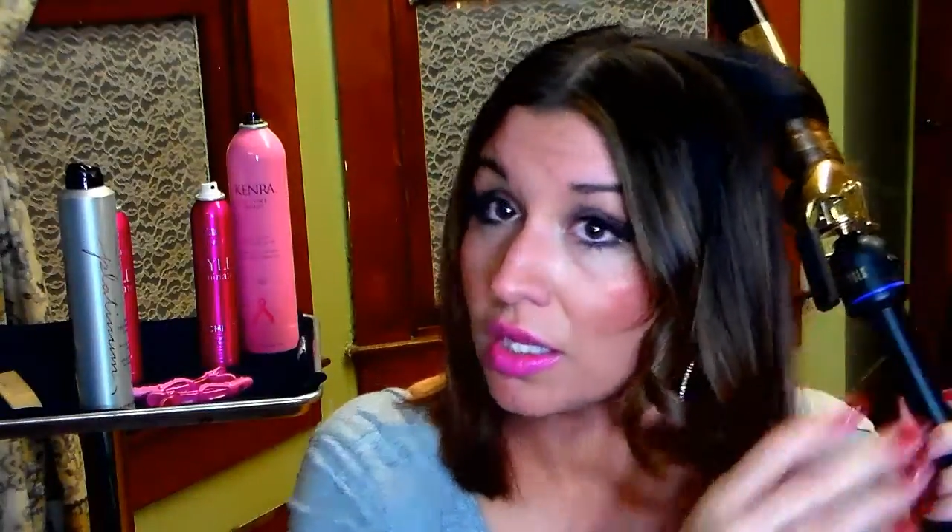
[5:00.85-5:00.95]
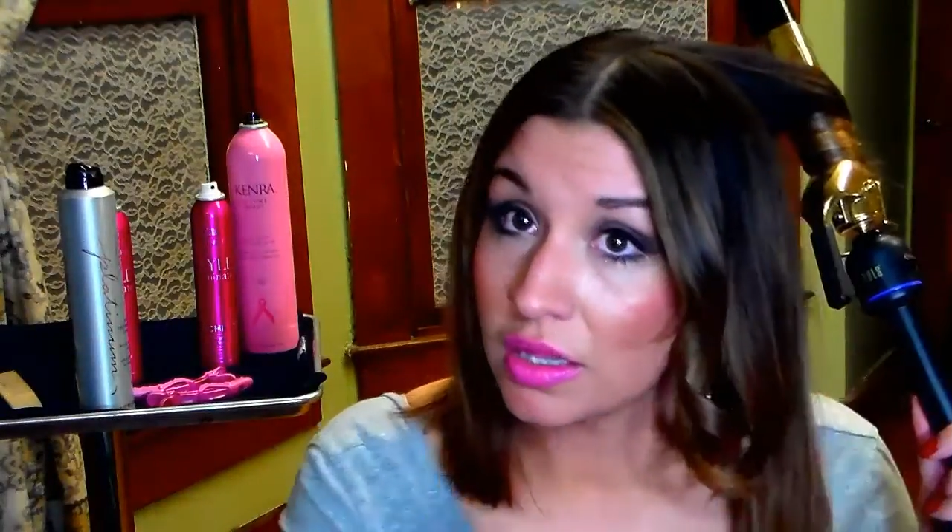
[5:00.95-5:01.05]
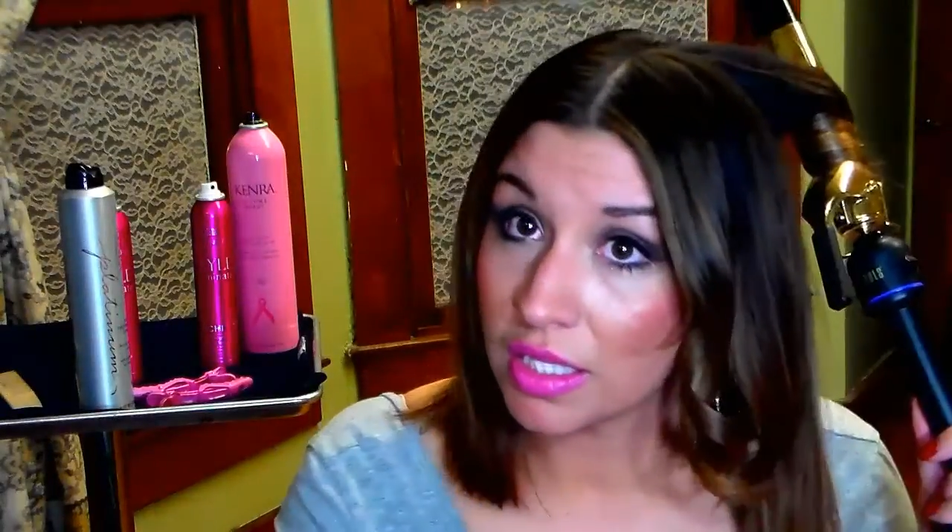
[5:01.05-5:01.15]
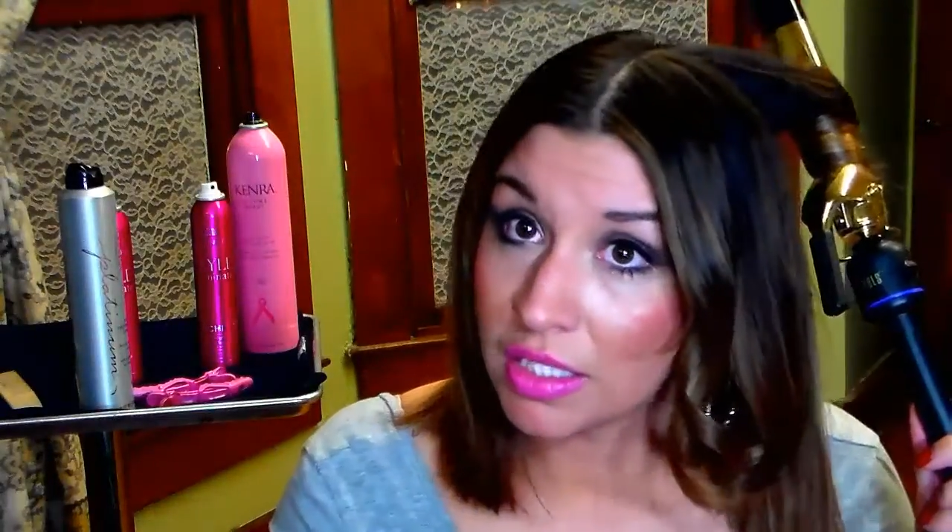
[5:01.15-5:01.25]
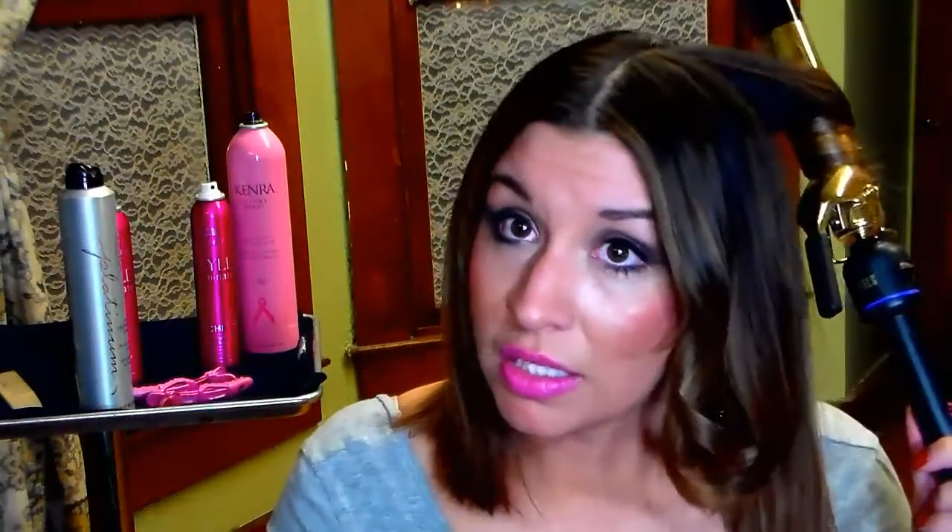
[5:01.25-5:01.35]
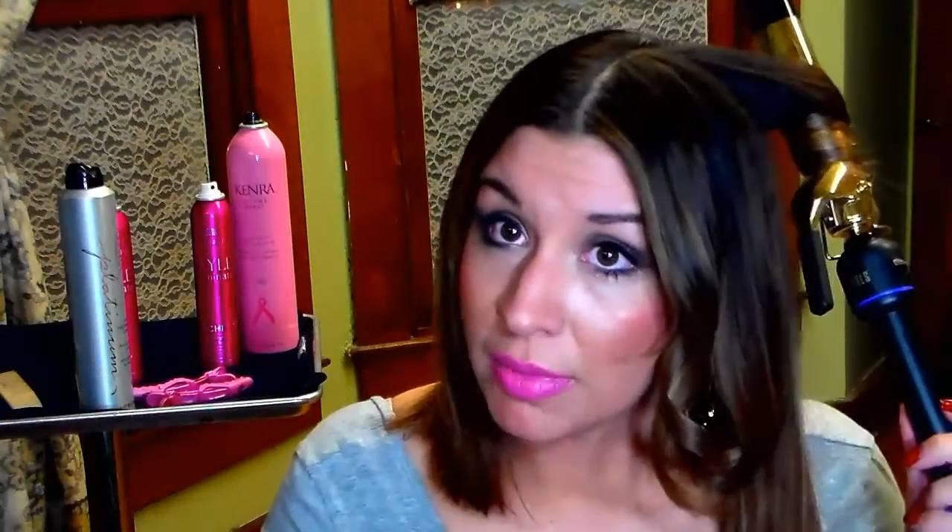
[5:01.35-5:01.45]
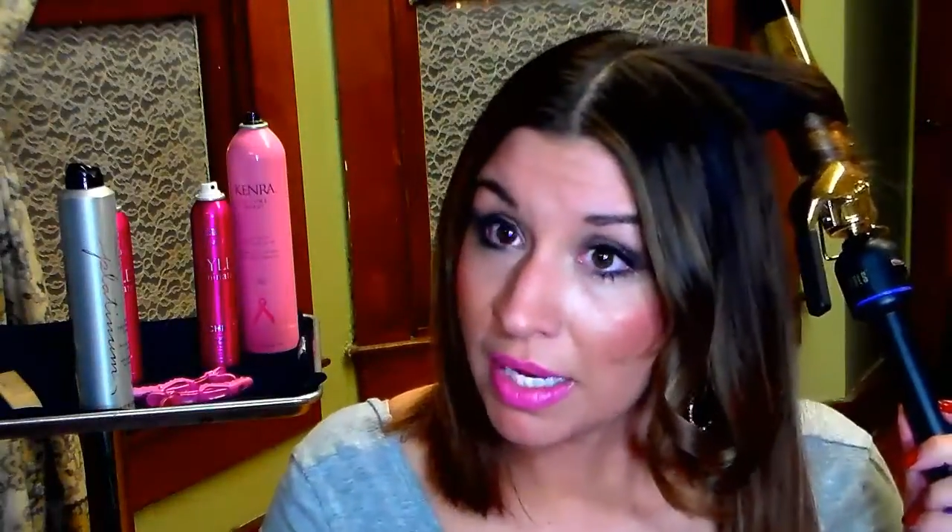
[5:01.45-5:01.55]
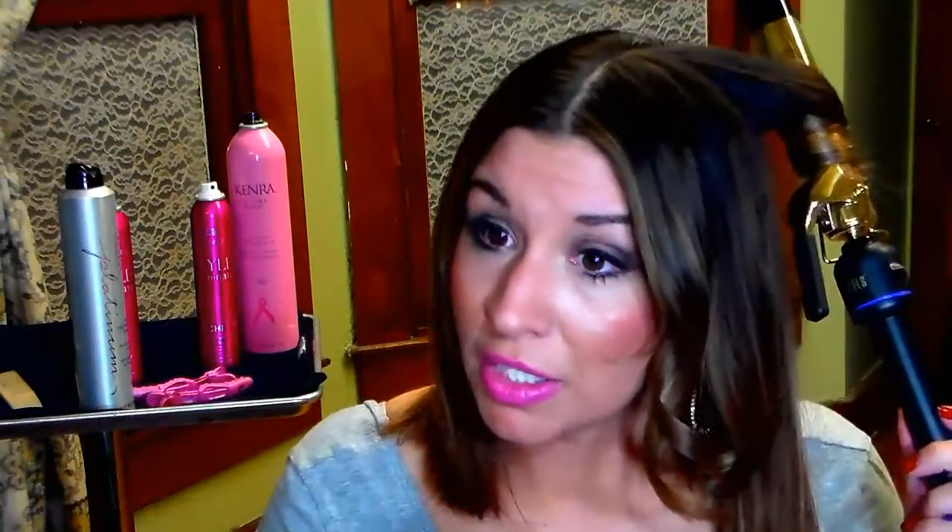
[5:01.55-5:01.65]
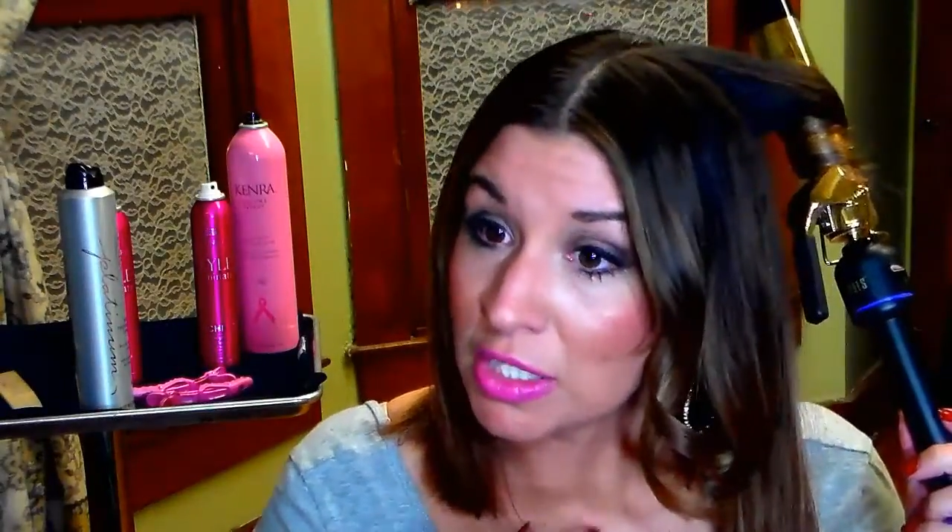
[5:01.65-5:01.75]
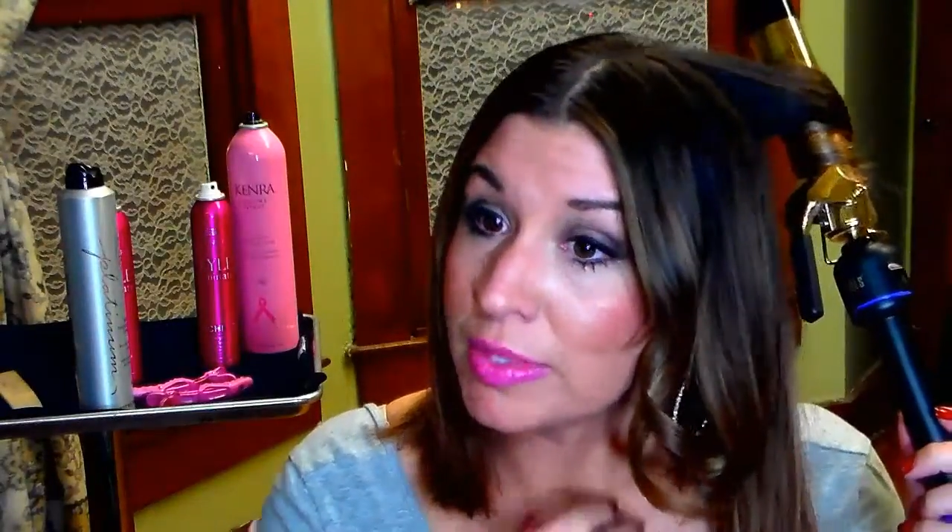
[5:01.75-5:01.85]
then it
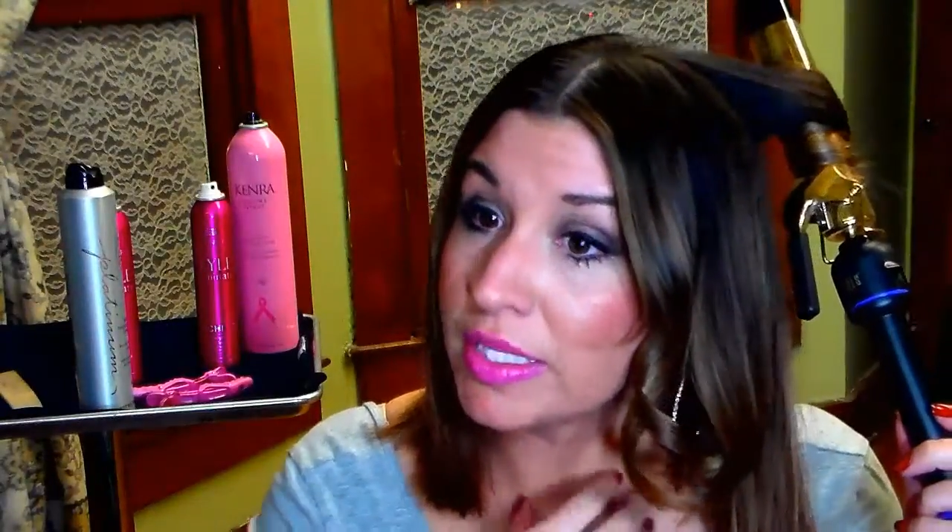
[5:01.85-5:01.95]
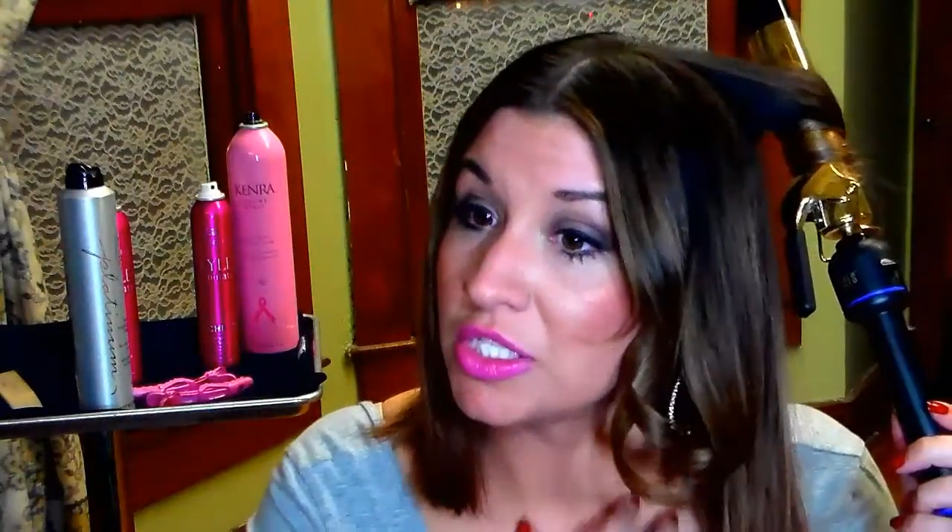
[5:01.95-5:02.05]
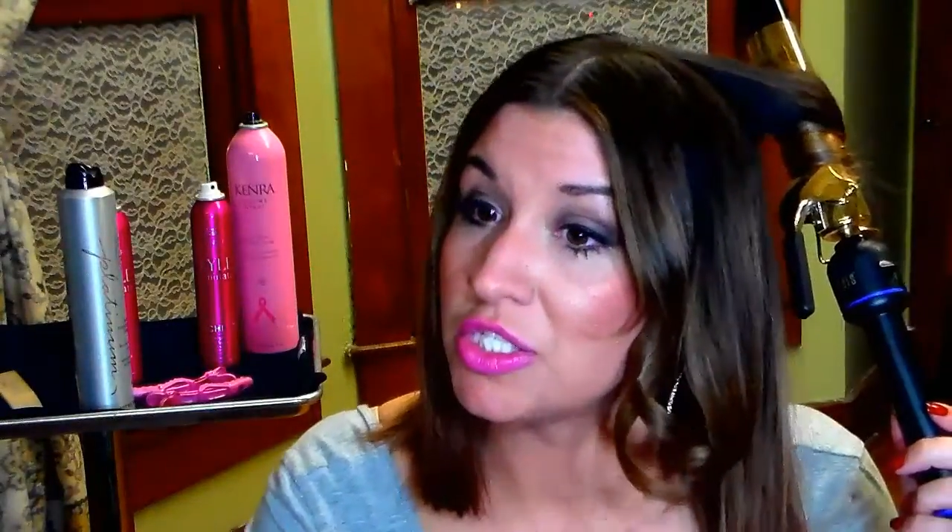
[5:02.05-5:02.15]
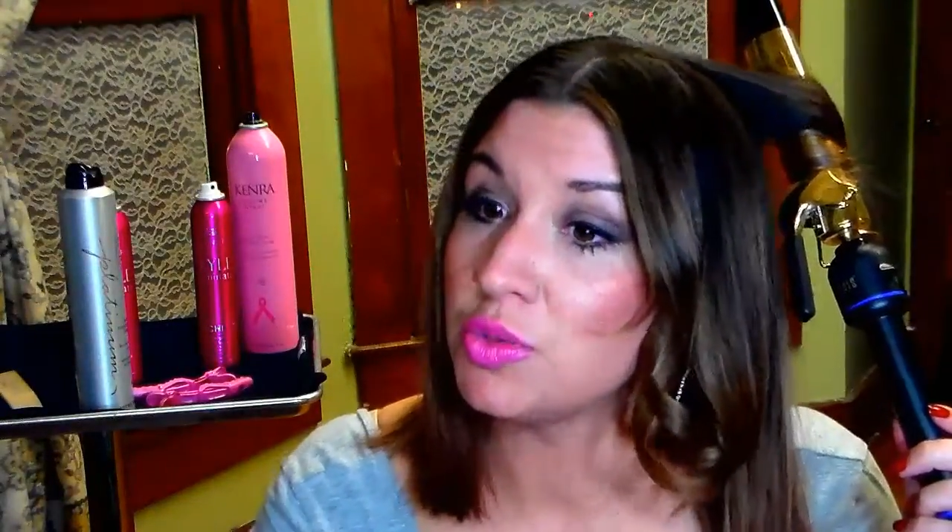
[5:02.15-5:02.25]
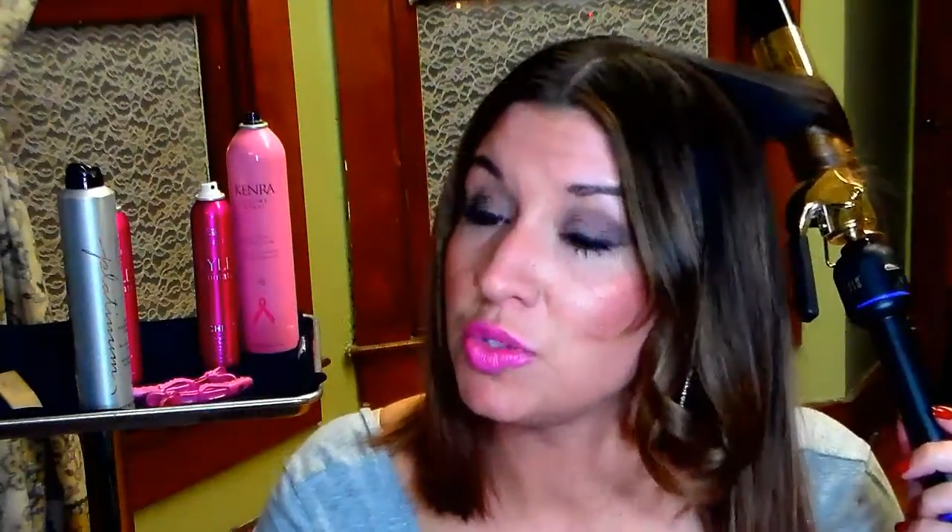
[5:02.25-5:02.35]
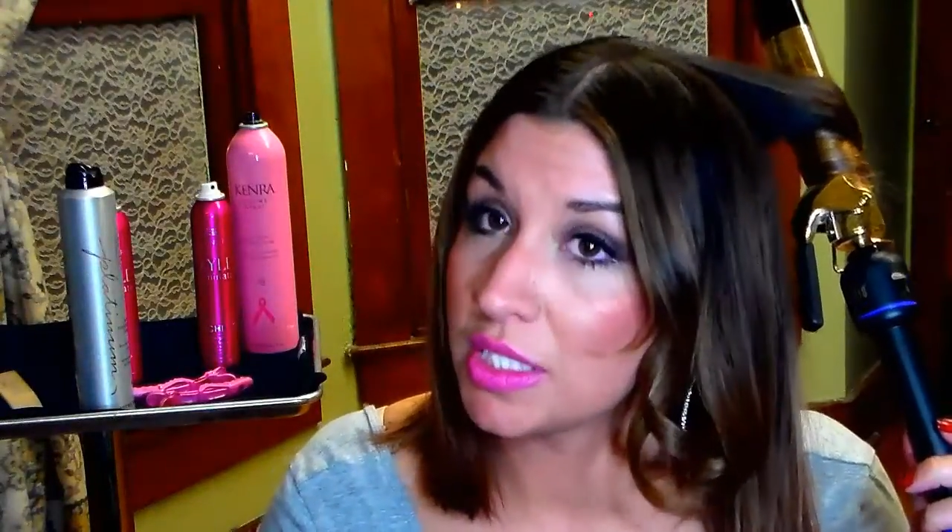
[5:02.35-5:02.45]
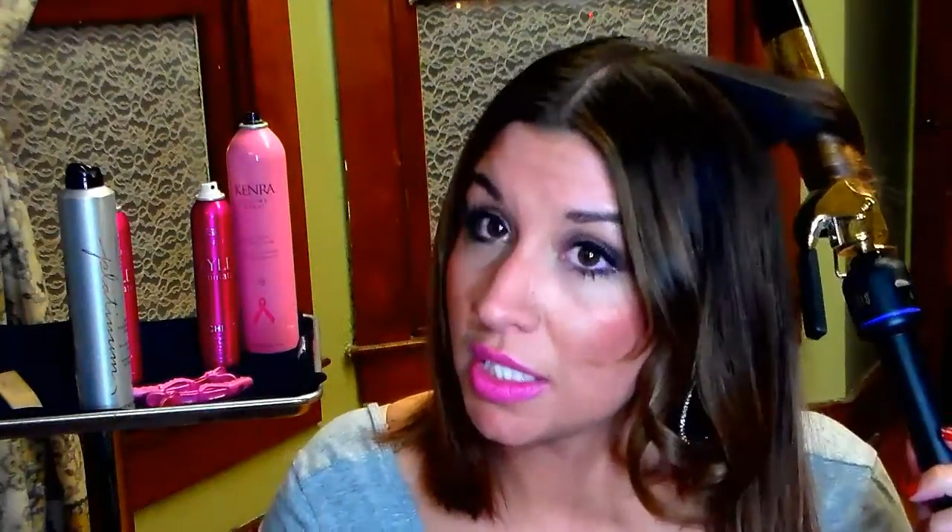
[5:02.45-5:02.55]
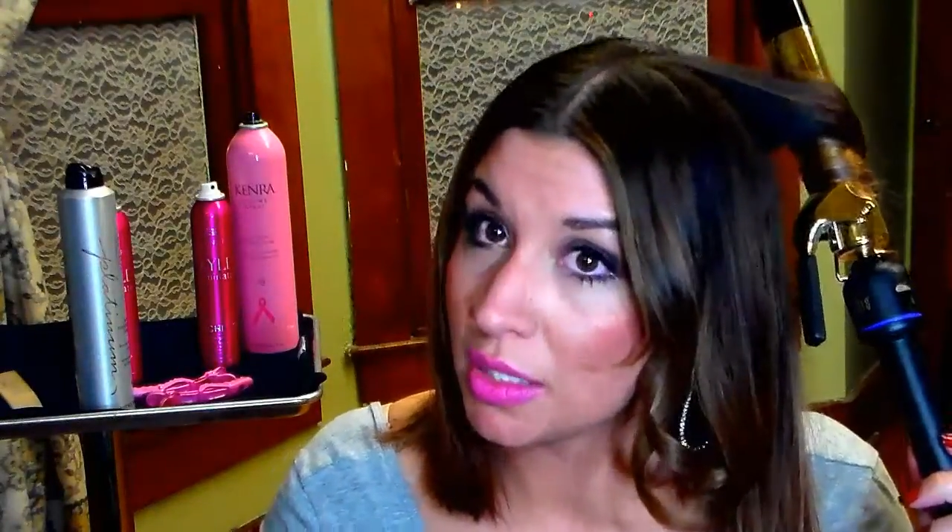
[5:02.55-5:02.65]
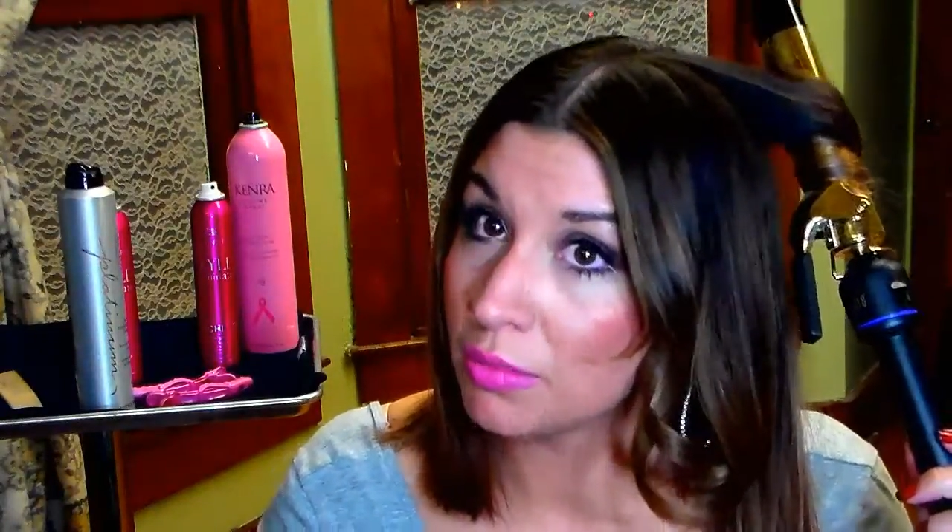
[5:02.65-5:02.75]
matters because you see